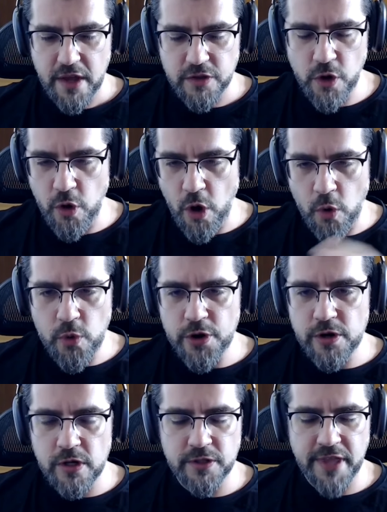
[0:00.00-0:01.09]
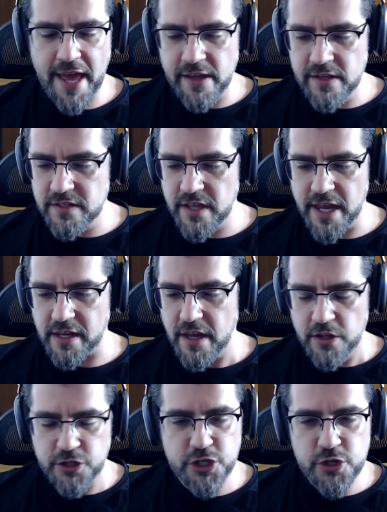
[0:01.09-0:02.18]
you know, a world that is like
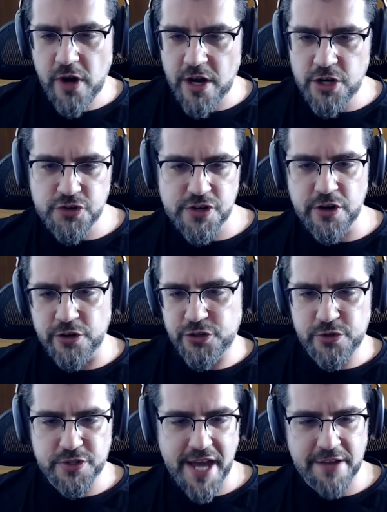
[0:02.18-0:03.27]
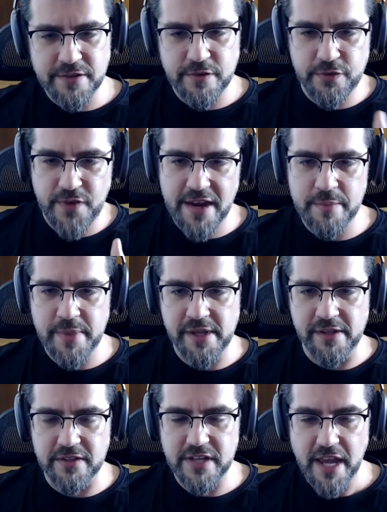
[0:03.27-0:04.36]
200 or 2,000
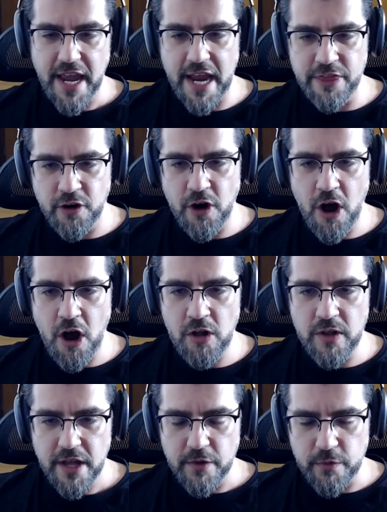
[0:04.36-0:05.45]
Fedimints and they're all